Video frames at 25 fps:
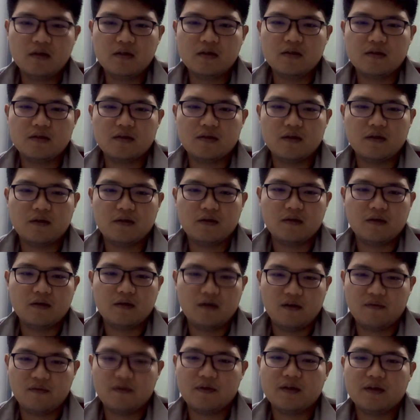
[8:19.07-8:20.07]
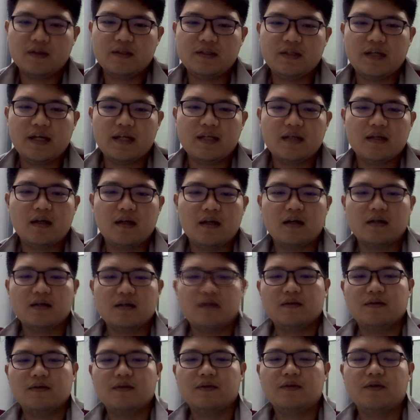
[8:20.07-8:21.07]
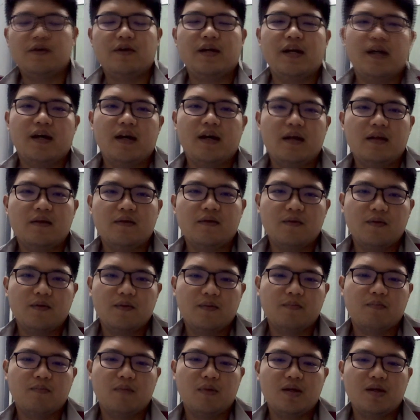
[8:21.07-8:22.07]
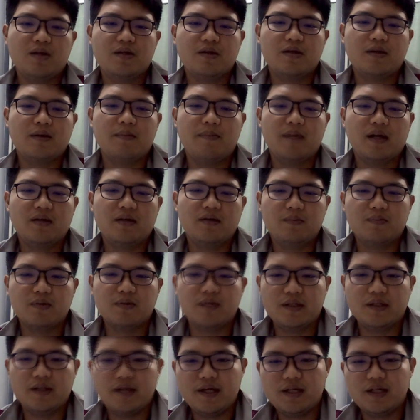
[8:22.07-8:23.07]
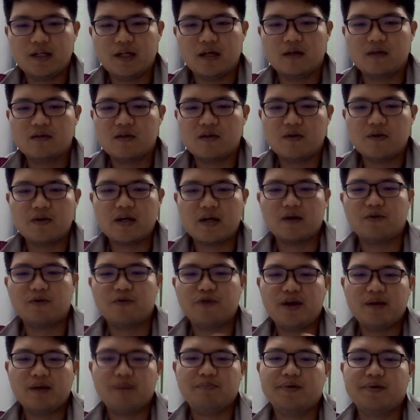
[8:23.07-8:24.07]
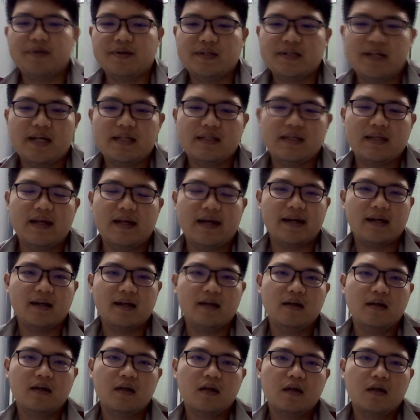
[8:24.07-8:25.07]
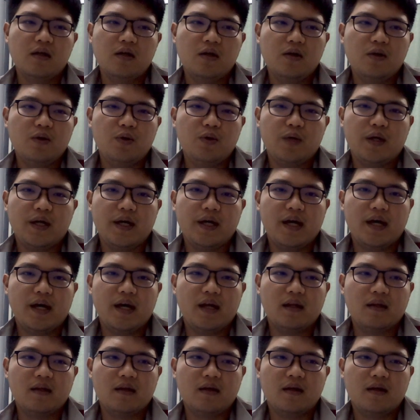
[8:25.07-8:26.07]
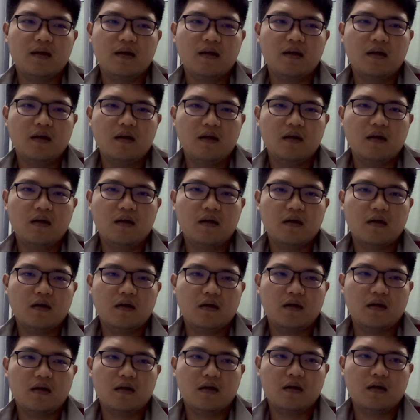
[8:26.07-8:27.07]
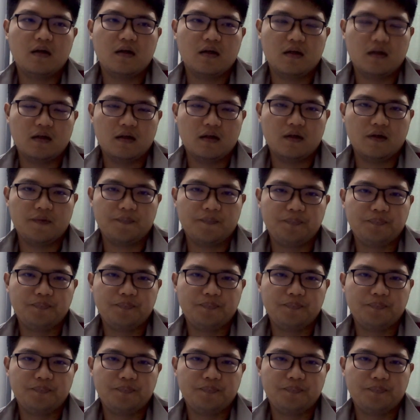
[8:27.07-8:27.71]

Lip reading: So of course you can monitor the battery percentage, and so you can create presets, like you can uh,